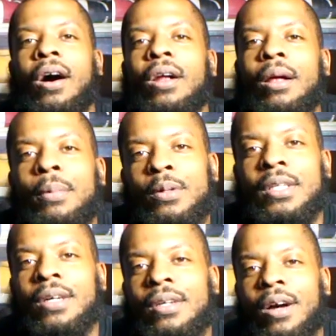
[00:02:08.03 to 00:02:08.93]
All I'm gonna
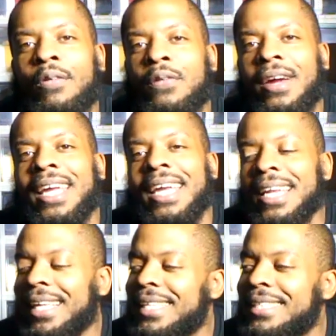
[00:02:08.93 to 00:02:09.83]
tell y'all for a
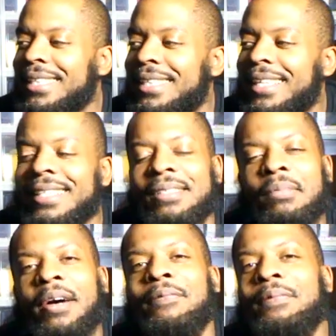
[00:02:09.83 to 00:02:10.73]
hint is this is
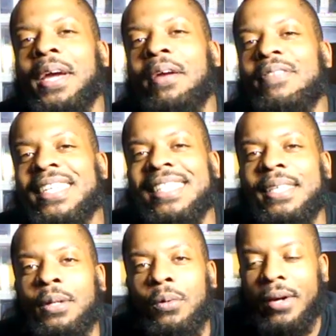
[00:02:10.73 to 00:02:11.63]
my favorite
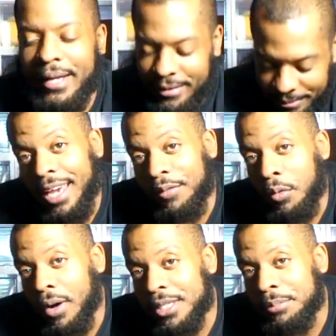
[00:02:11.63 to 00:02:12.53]
silhouette. If
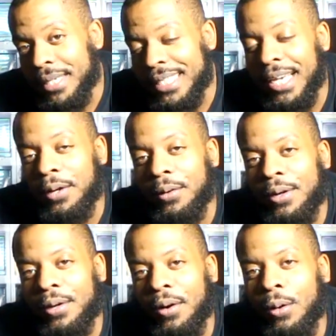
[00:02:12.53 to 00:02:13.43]
you watch my channel
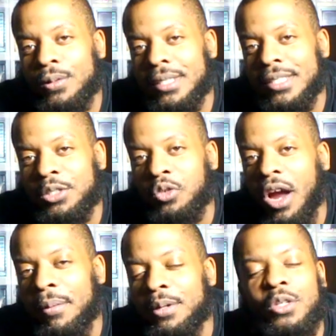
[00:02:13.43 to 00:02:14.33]
or you're OG
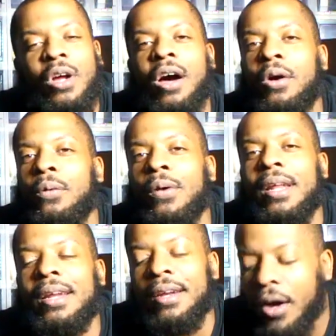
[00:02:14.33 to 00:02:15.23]
subscriber, you should
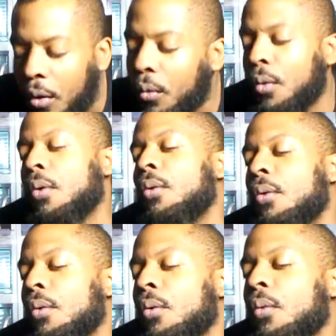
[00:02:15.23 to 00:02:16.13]
already know
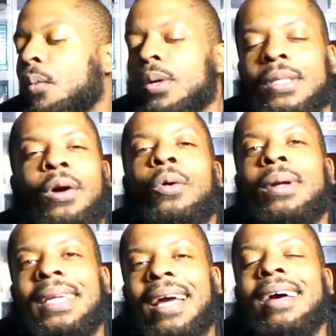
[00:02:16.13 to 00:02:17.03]
what's
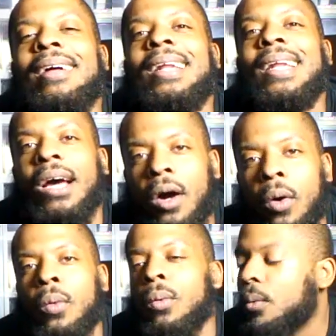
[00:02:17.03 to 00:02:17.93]
going down in the
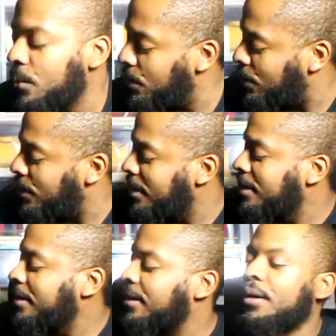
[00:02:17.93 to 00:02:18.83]
O.
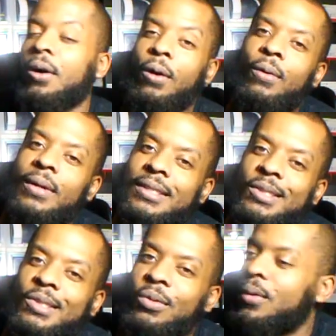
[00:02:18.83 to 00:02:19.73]
The O is
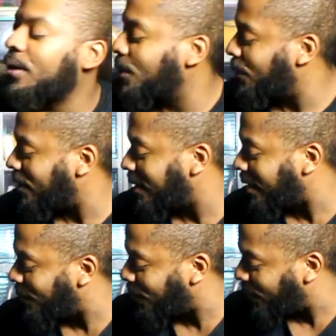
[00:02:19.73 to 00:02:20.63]
the 2 and 0 for all
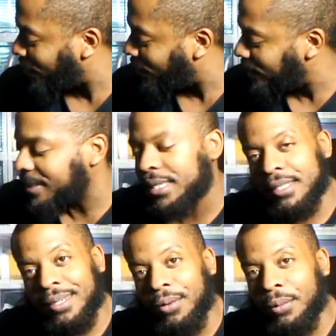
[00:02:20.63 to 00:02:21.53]
y'all who don't know. San
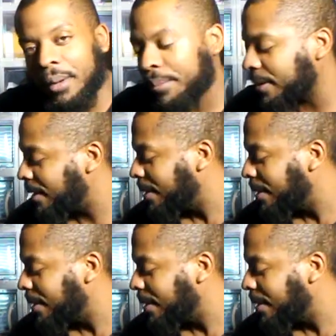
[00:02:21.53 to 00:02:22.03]
Antonio, baby.